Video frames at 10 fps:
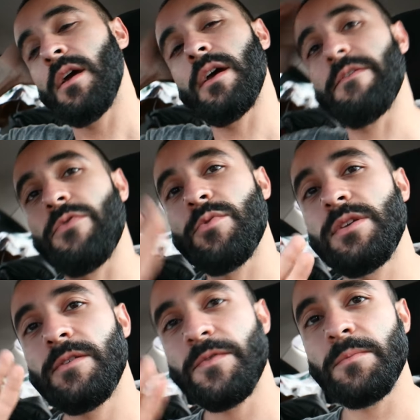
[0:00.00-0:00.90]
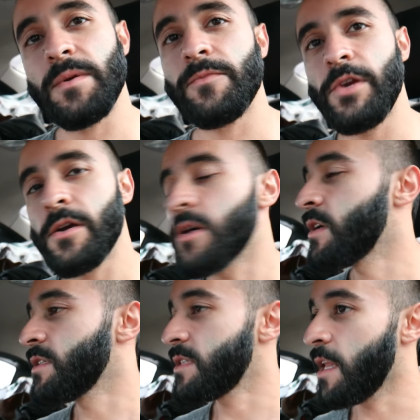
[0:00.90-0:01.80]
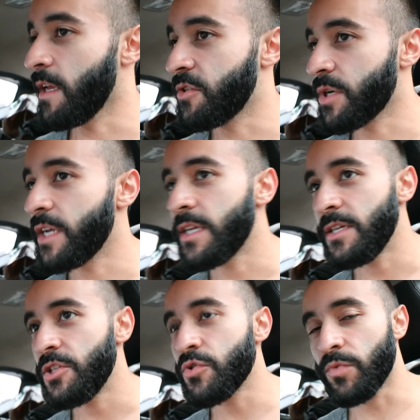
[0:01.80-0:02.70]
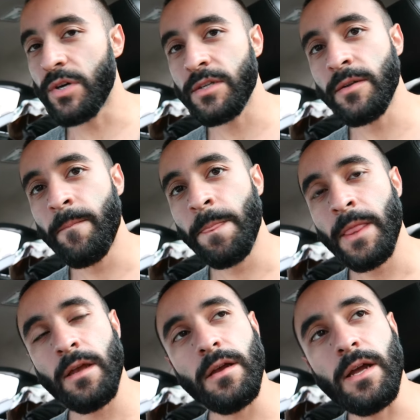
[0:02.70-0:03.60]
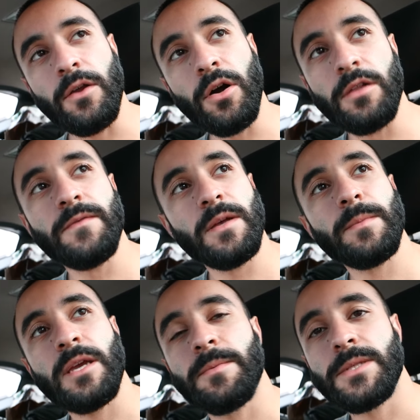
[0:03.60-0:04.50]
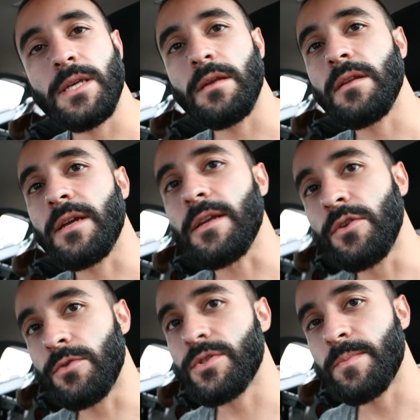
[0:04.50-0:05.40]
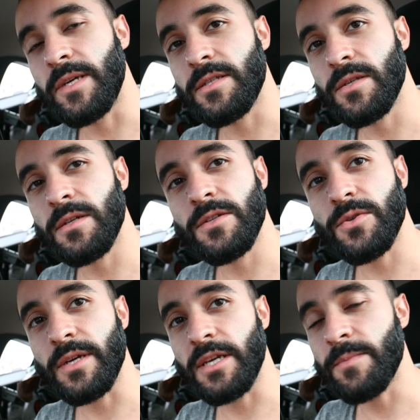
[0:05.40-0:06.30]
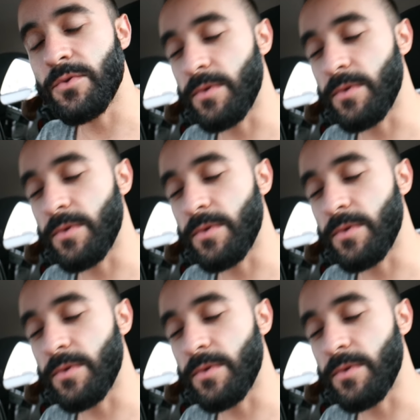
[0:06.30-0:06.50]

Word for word: I have three different memory cards and I tried each one and all of them kept saying like no space on it so I kept